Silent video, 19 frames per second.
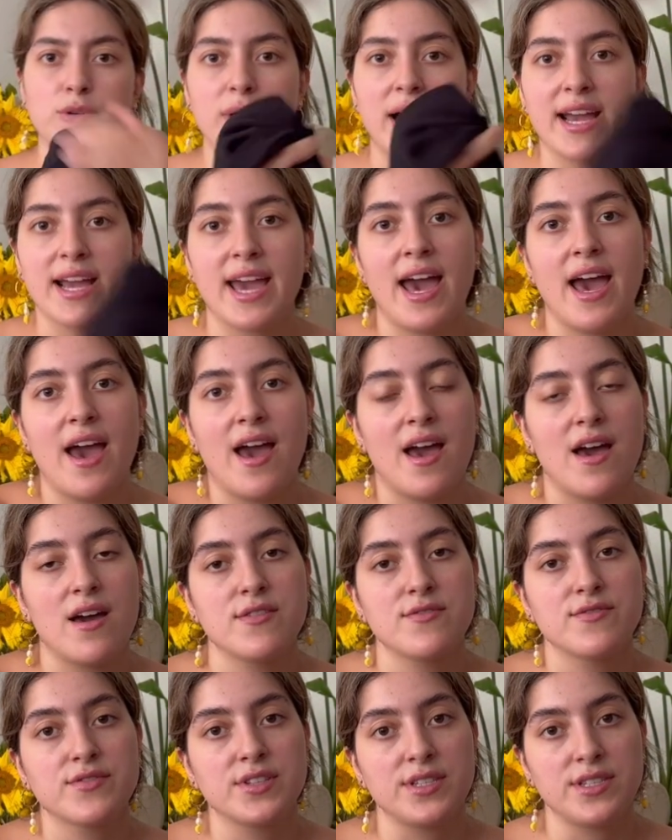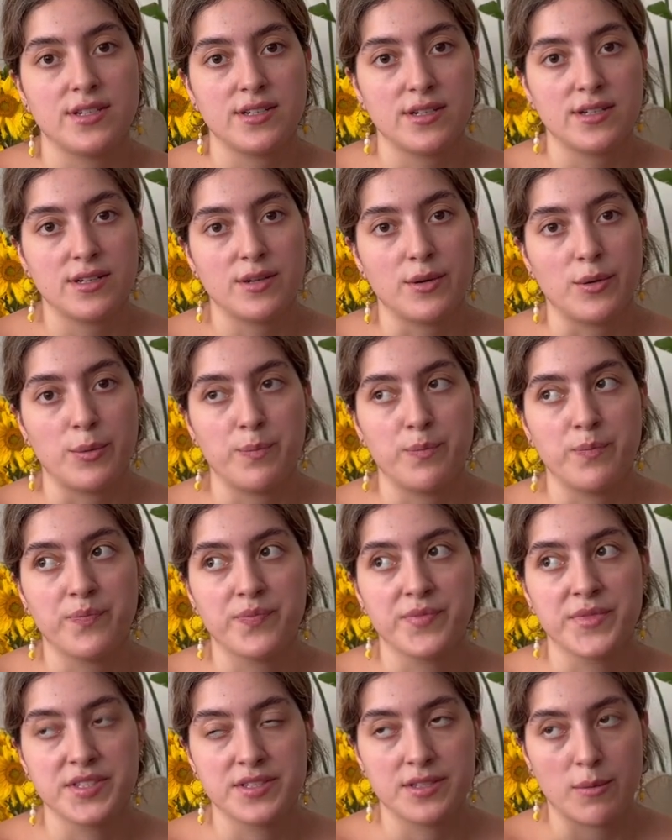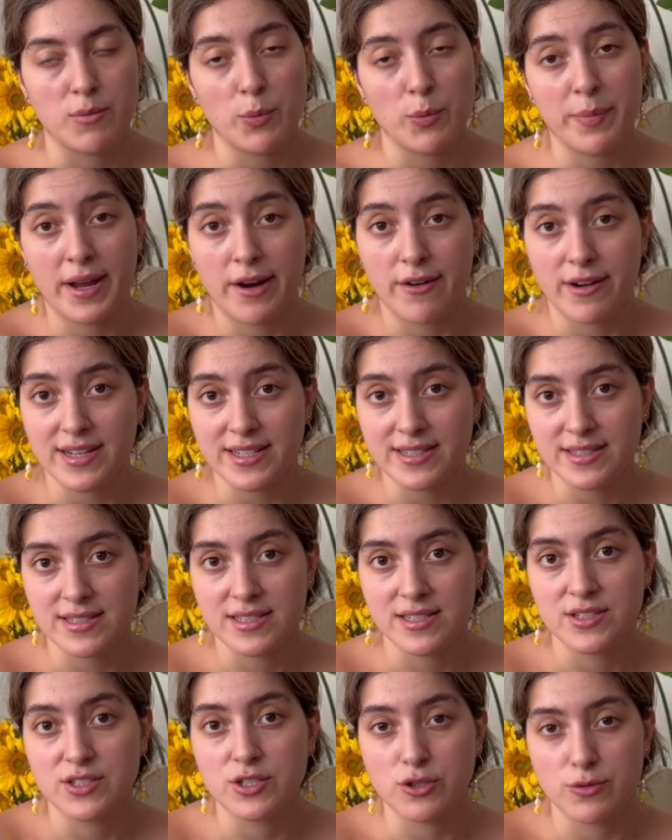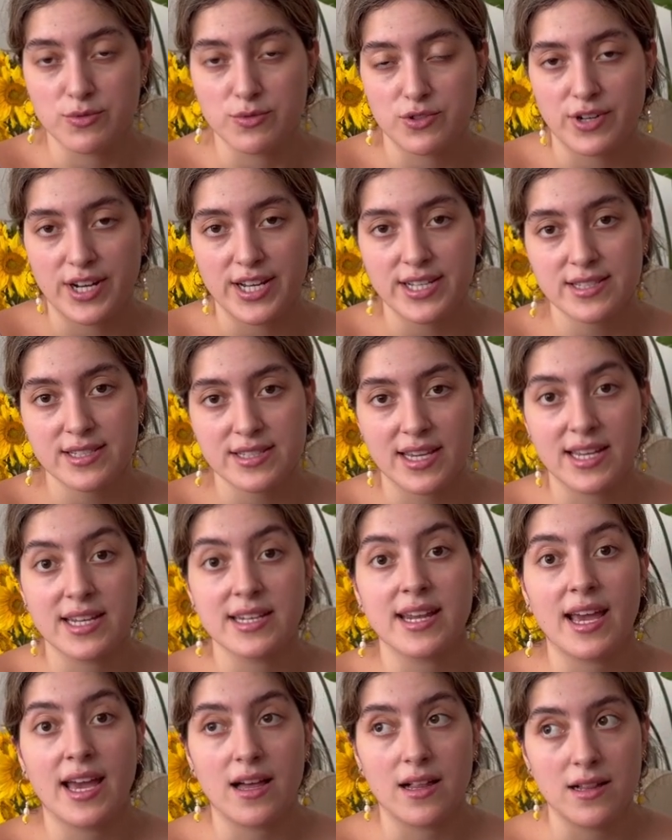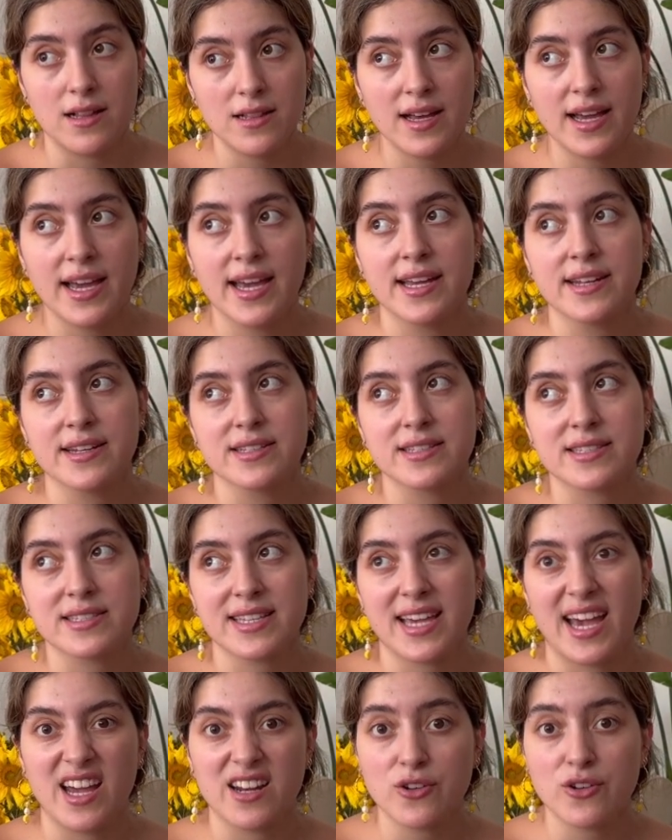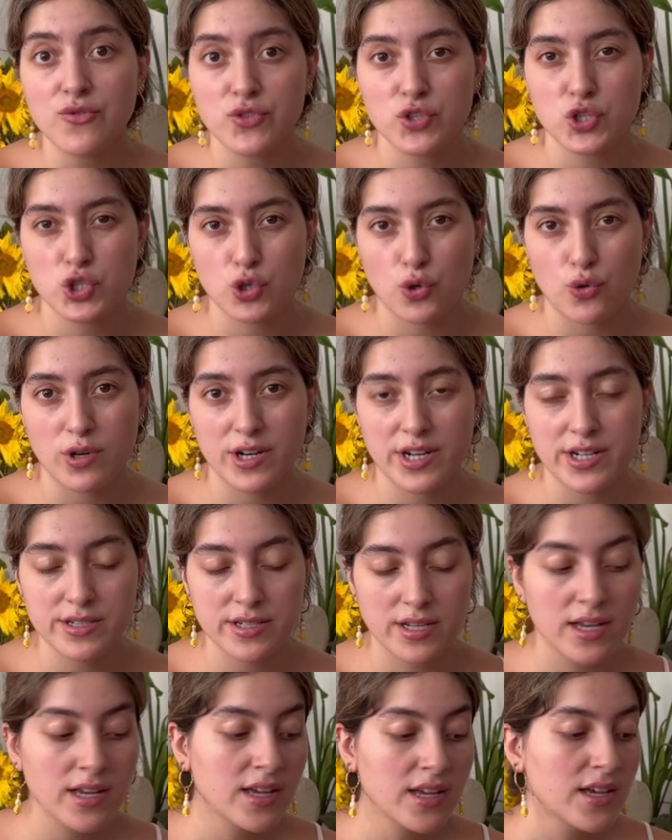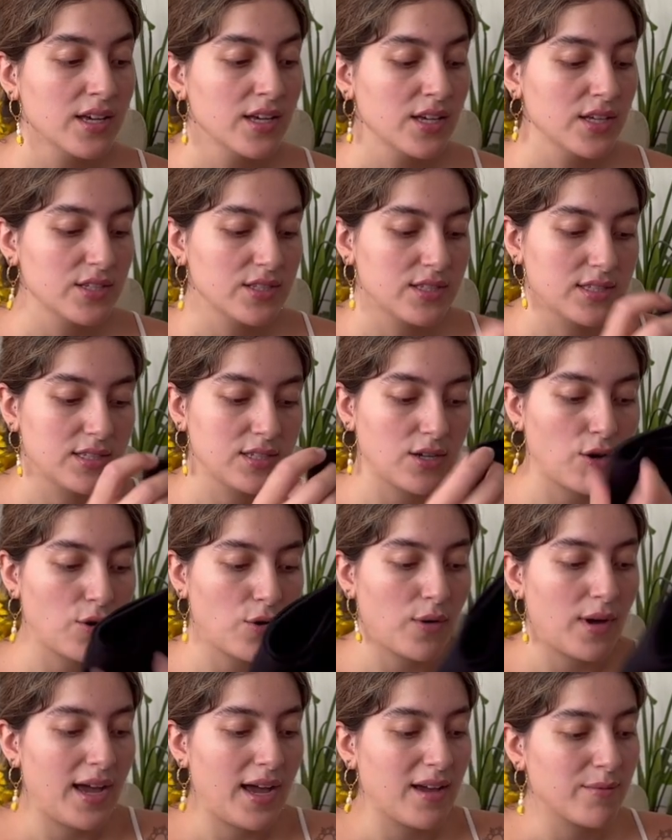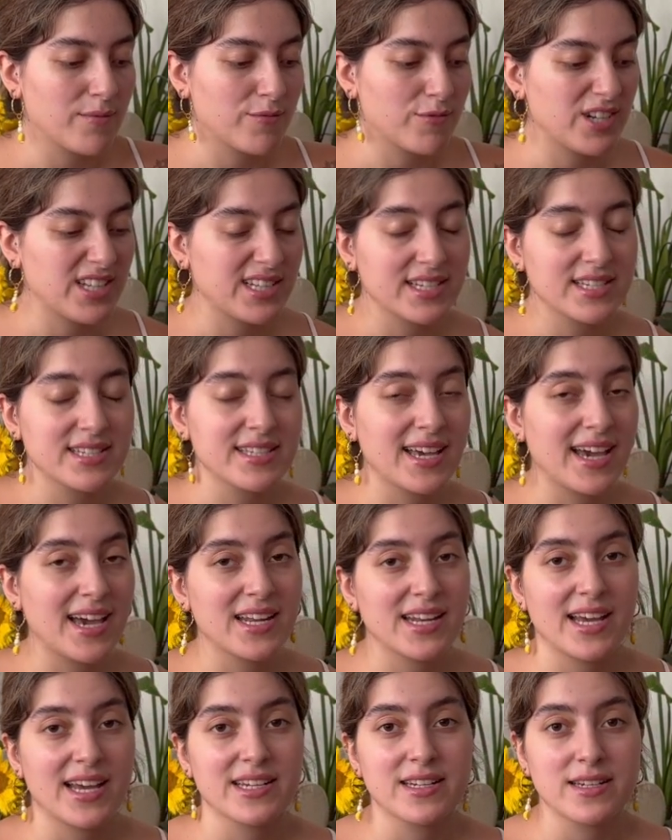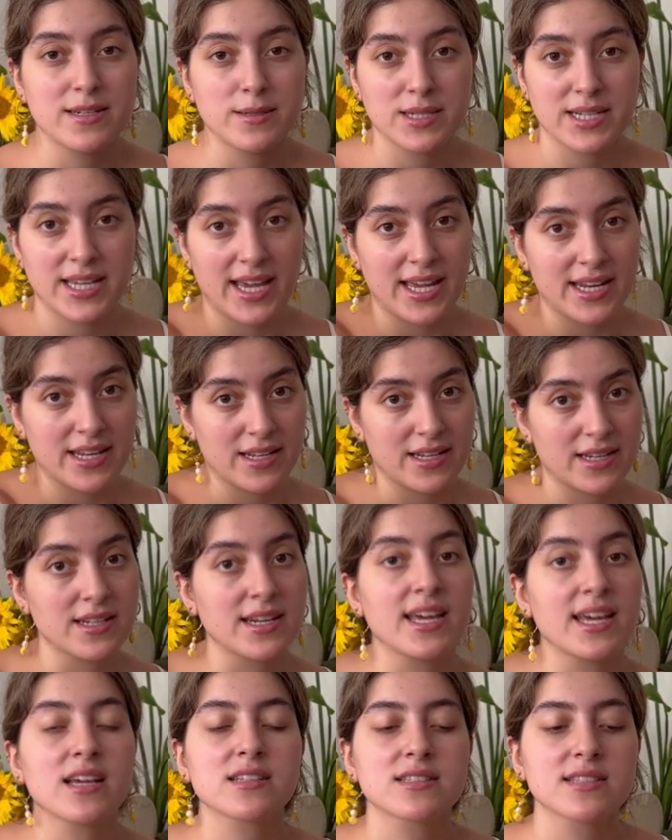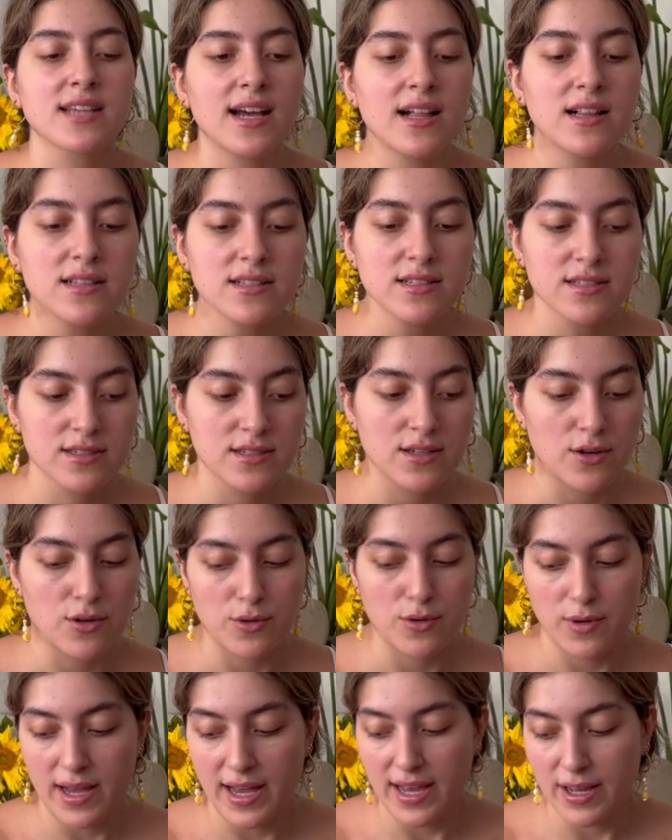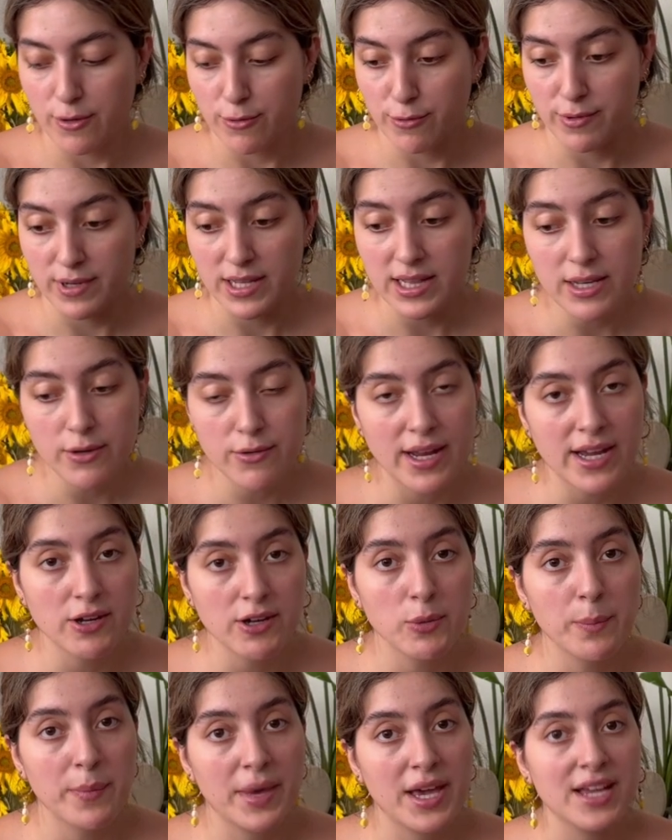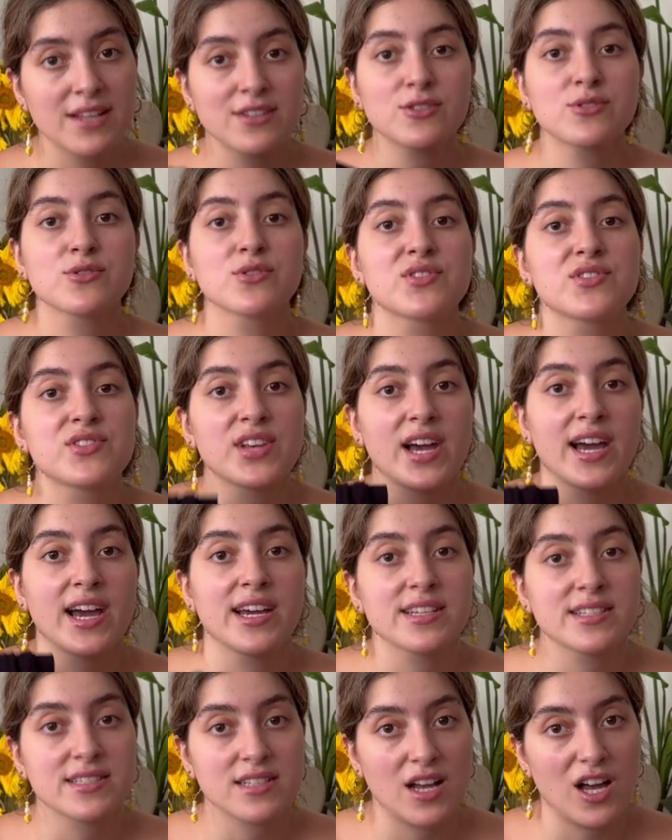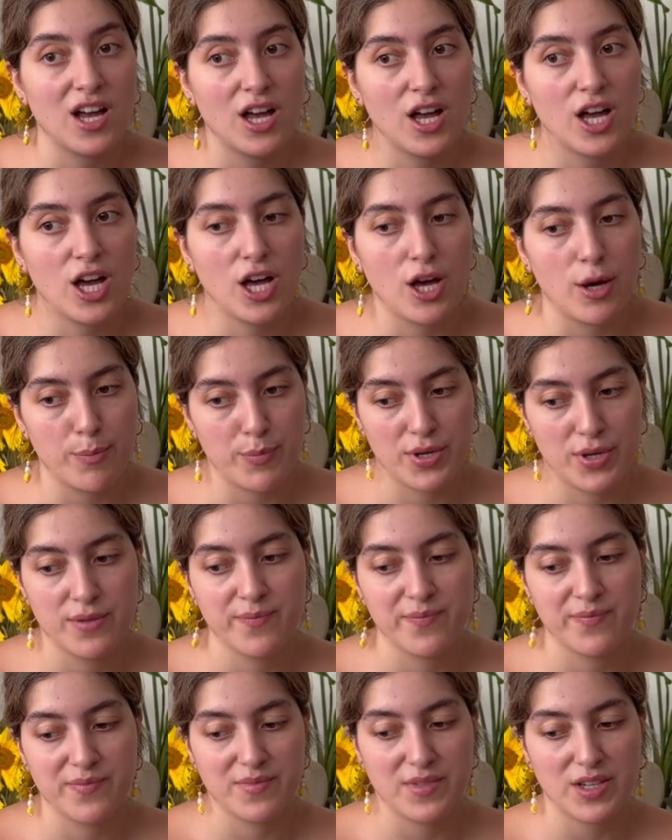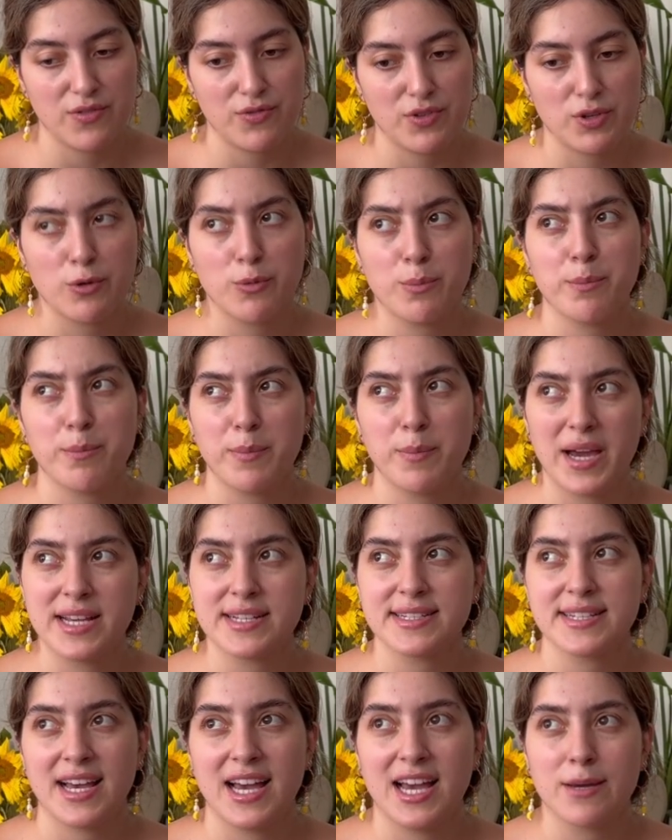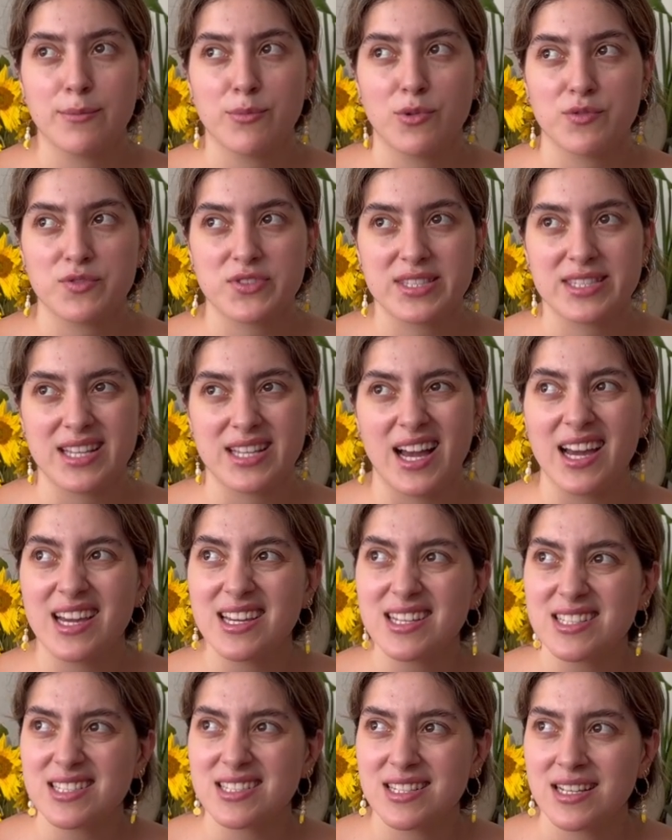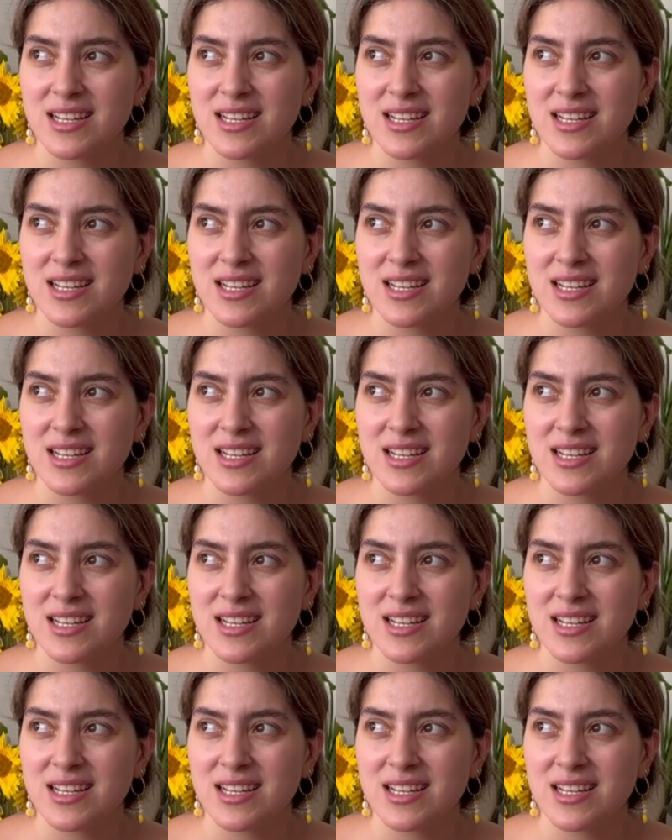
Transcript: I have the Summer Berries tube dress in L, and it's kind of short, so I'm really sad I didn't get it in XL. So I really recommend to size up if you're my type of size.